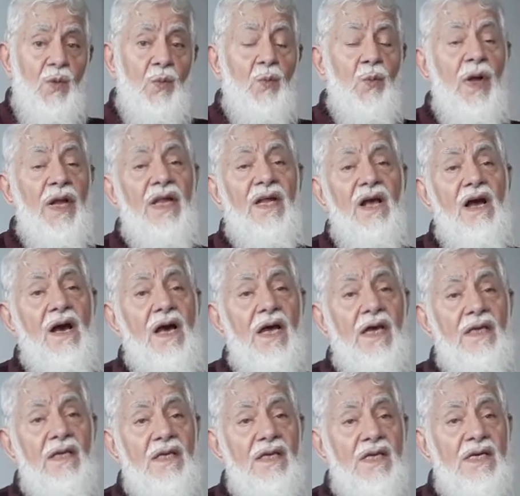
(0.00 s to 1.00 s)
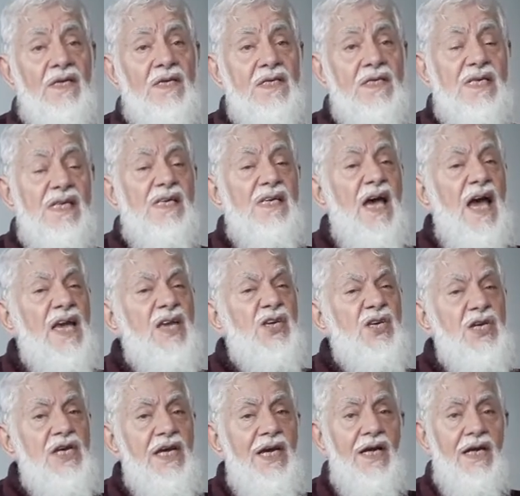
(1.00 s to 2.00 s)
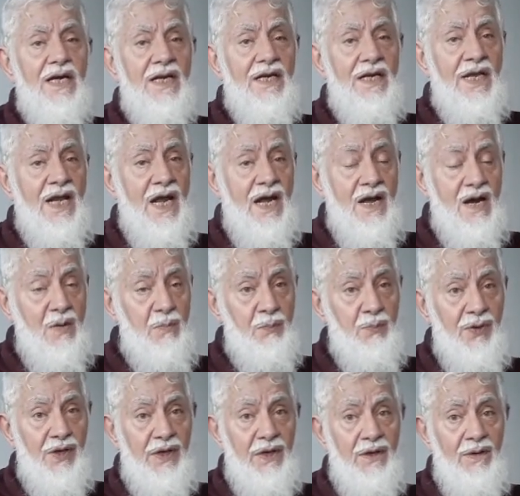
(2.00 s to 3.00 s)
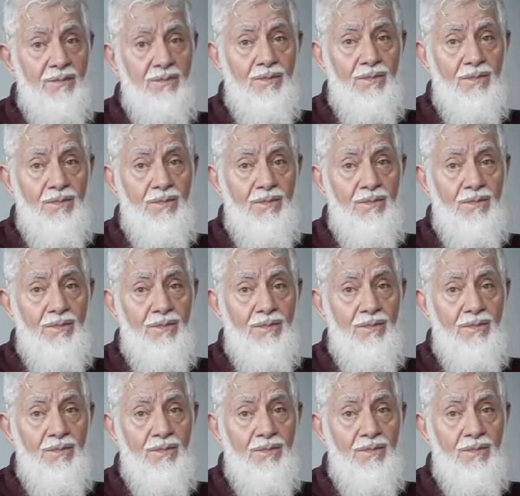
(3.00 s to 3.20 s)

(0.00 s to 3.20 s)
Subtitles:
One kind is a share in a company,